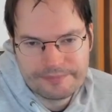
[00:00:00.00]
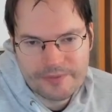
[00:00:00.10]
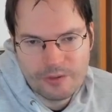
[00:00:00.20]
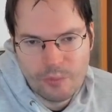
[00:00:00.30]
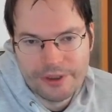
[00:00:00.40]

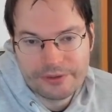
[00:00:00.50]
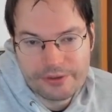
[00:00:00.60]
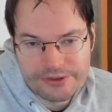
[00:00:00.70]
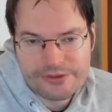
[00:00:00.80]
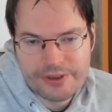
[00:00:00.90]
one
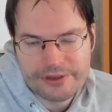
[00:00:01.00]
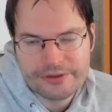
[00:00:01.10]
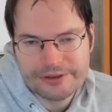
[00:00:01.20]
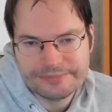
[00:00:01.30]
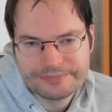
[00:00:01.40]

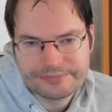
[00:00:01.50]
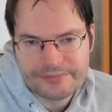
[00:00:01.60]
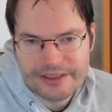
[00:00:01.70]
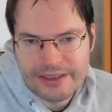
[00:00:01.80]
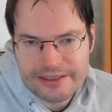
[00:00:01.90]
constructor, that